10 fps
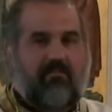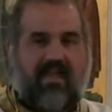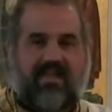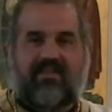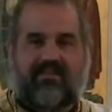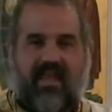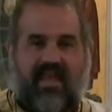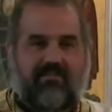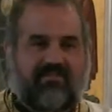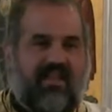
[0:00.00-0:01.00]
many
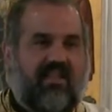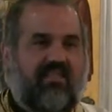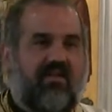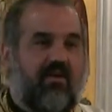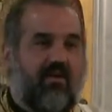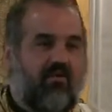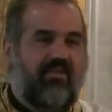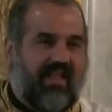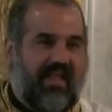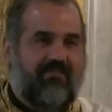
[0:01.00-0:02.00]
times in their
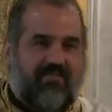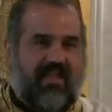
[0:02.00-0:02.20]
own life,